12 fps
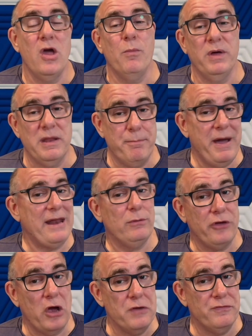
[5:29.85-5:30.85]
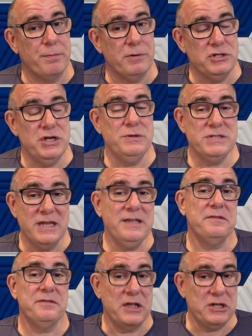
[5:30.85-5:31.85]
When the panels are overproducing,
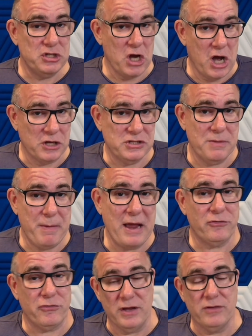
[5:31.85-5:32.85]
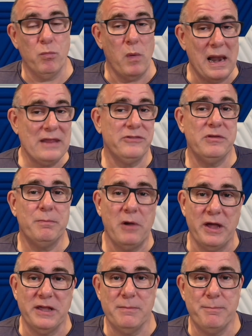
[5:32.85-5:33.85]
they charge the battery as well as
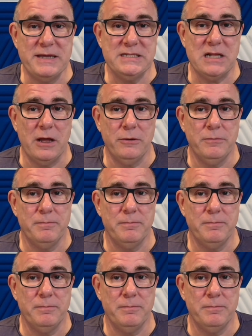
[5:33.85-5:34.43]
supplying the baseload.